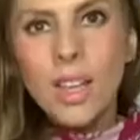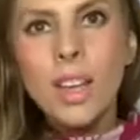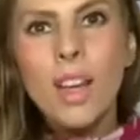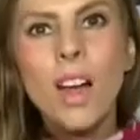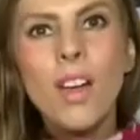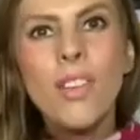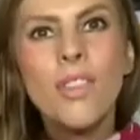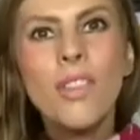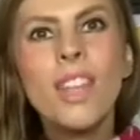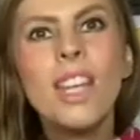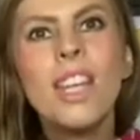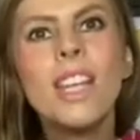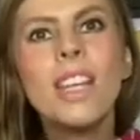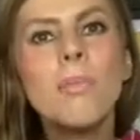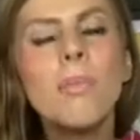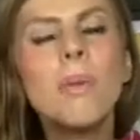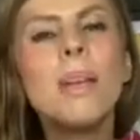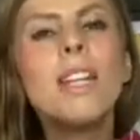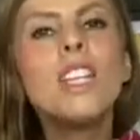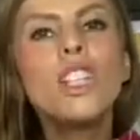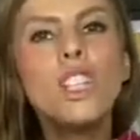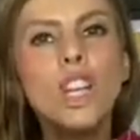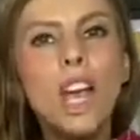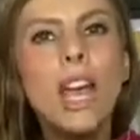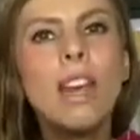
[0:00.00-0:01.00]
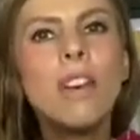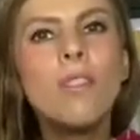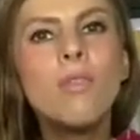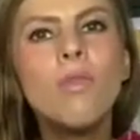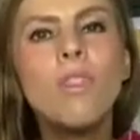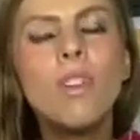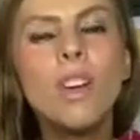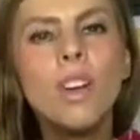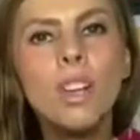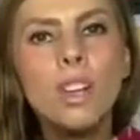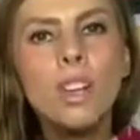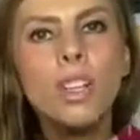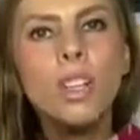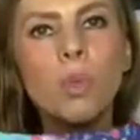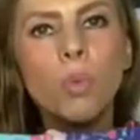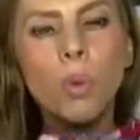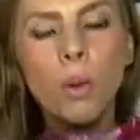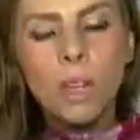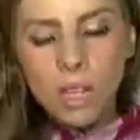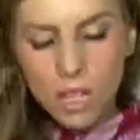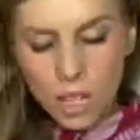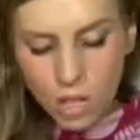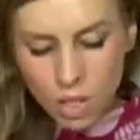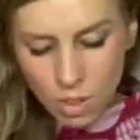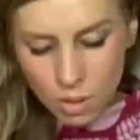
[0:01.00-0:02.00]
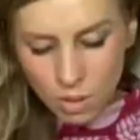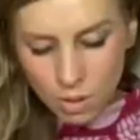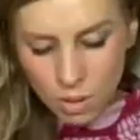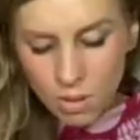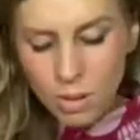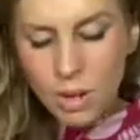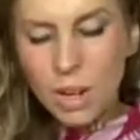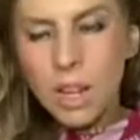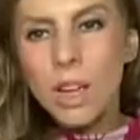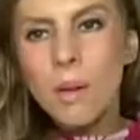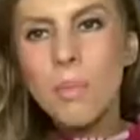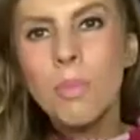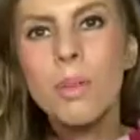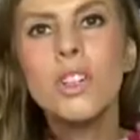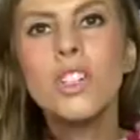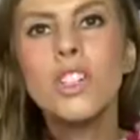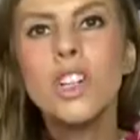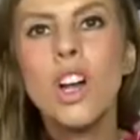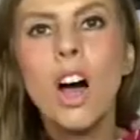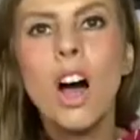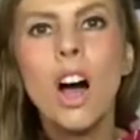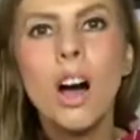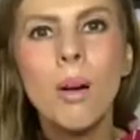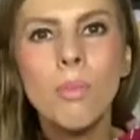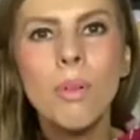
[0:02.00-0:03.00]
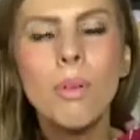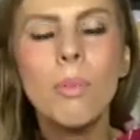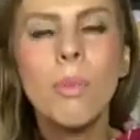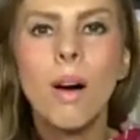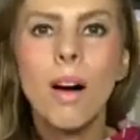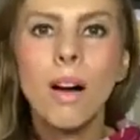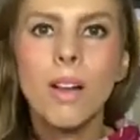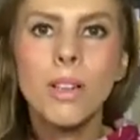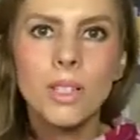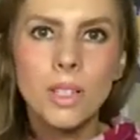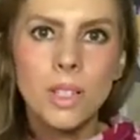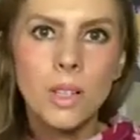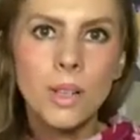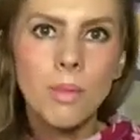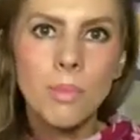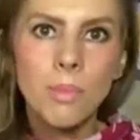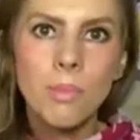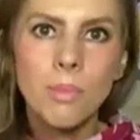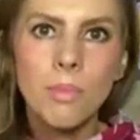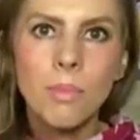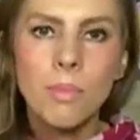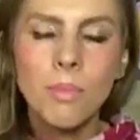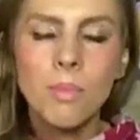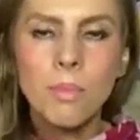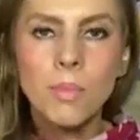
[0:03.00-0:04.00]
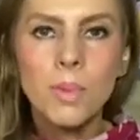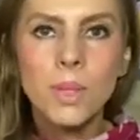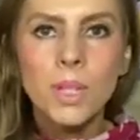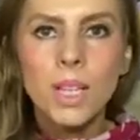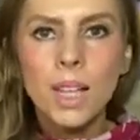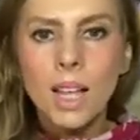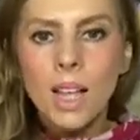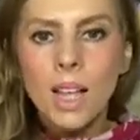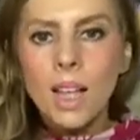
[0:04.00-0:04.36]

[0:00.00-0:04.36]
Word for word: I think be generous when you're doing pajama bottoms.